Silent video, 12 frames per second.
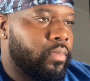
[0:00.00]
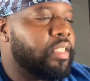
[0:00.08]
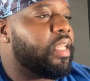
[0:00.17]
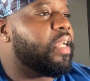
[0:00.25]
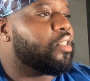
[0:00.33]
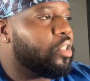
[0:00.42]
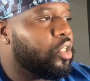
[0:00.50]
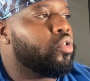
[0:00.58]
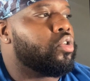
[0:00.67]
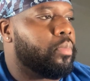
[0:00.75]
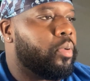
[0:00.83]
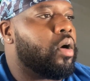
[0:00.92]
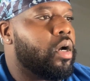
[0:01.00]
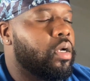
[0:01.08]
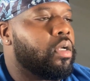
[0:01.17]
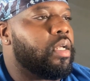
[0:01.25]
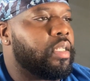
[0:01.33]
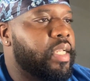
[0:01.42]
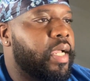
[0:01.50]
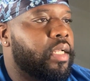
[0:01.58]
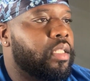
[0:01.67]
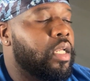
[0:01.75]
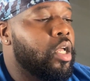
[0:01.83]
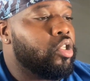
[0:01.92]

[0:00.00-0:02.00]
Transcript: It's the execution part. Exactly.